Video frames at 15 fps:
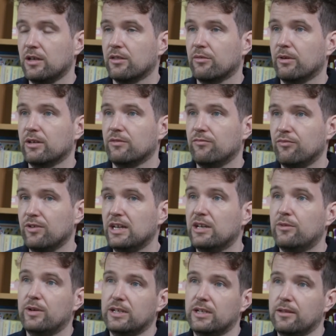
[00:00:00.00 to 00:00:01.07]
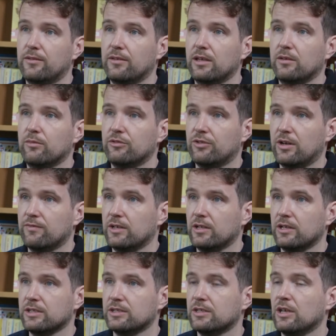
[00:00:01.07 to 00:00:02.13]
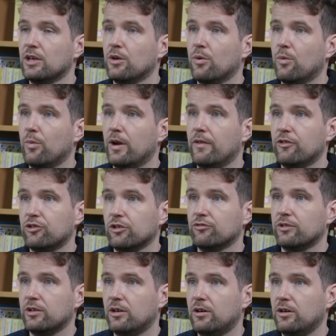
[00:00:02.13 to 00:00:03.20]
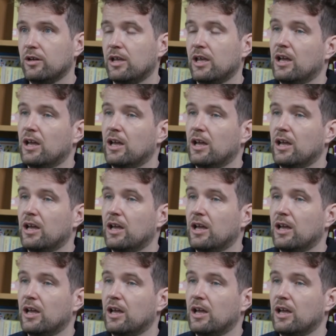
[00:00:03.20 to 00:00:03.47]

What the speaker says: So I can really quickly see with traffic lights where the children are.